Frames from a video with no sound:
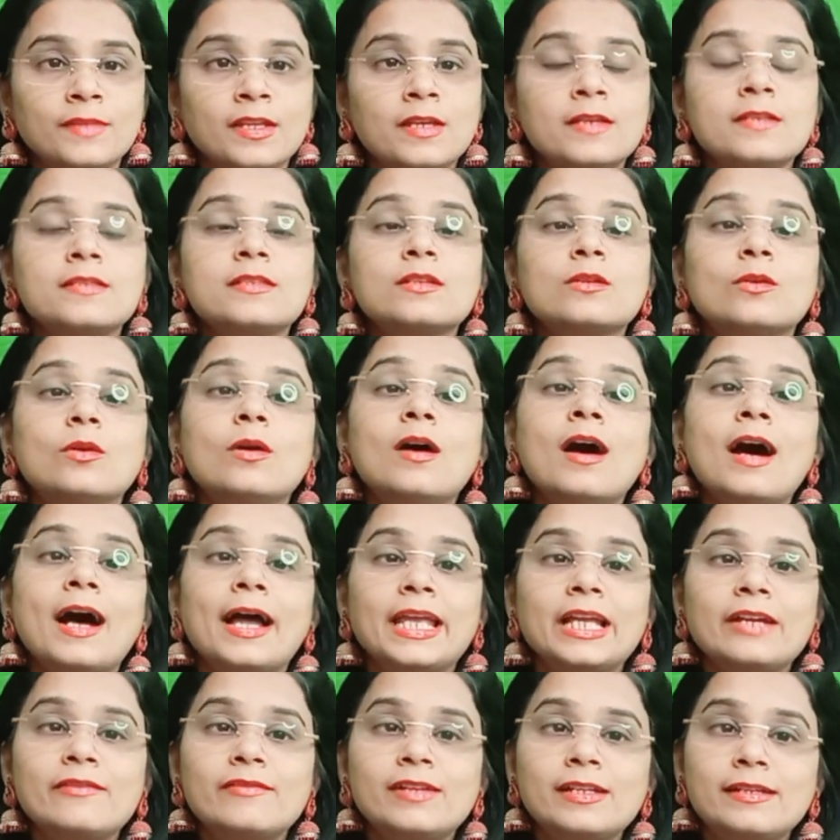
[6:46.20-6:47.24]
So I
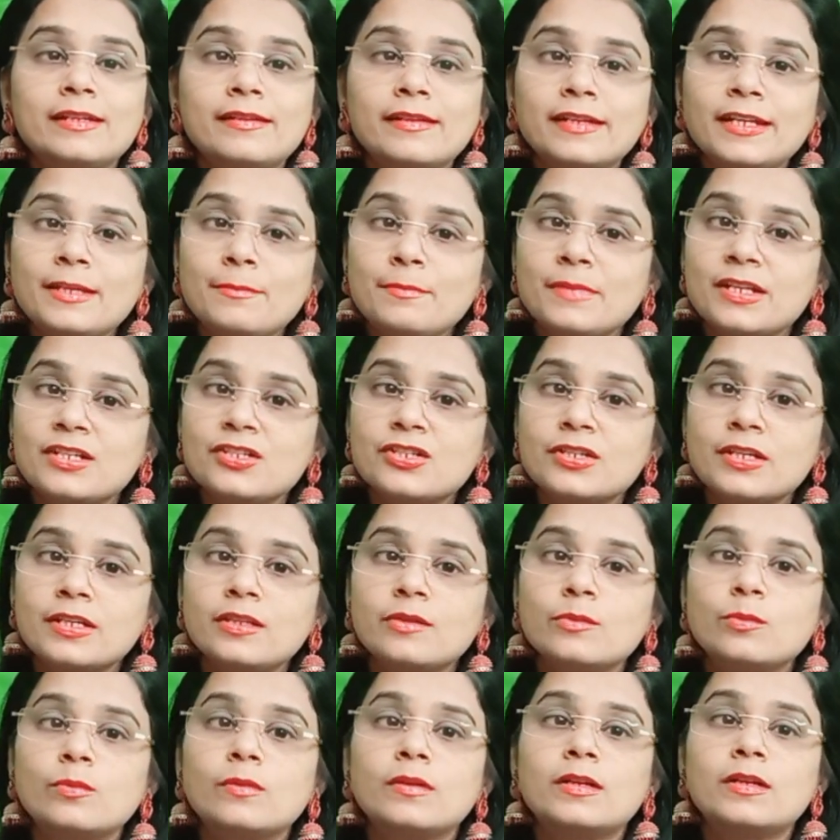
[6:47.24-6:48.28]
have already mentioned
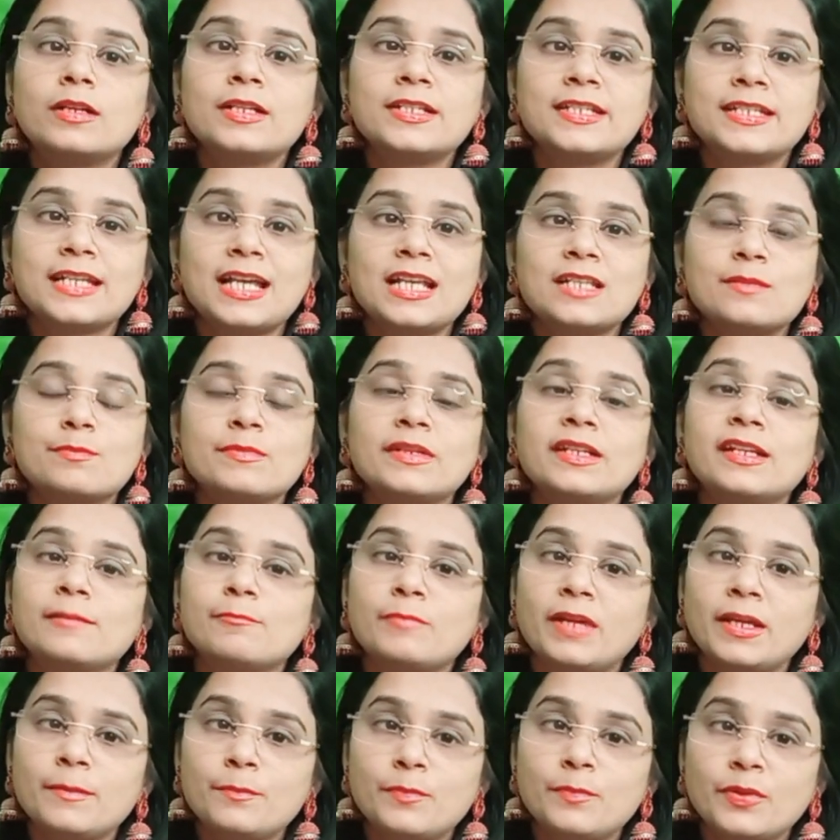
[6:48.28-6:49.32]
the word jasmine in
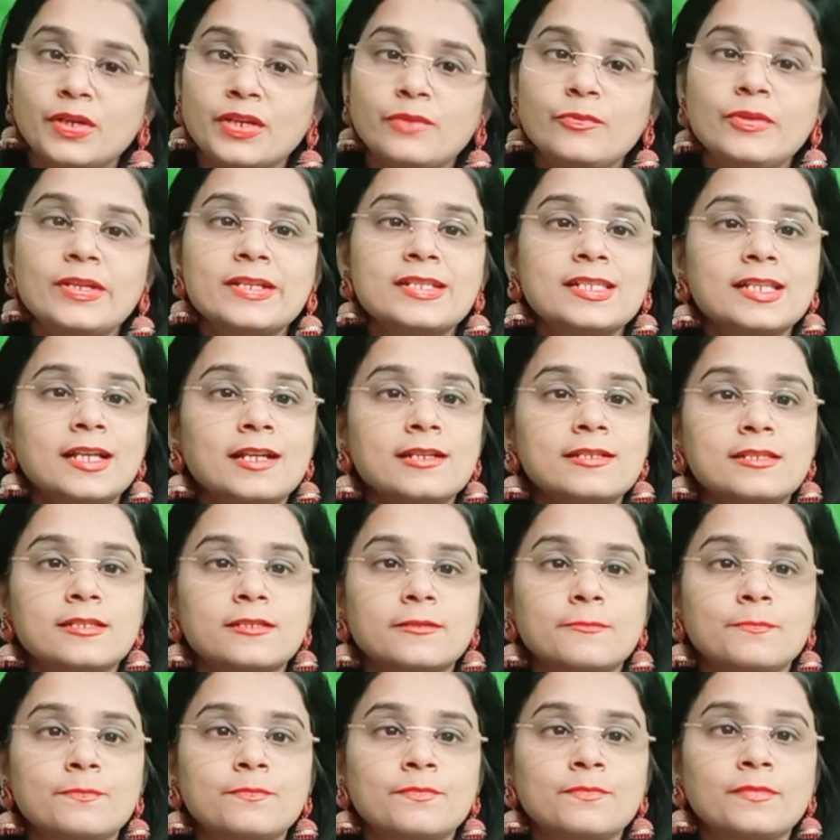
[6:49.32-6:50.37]
my previous answer.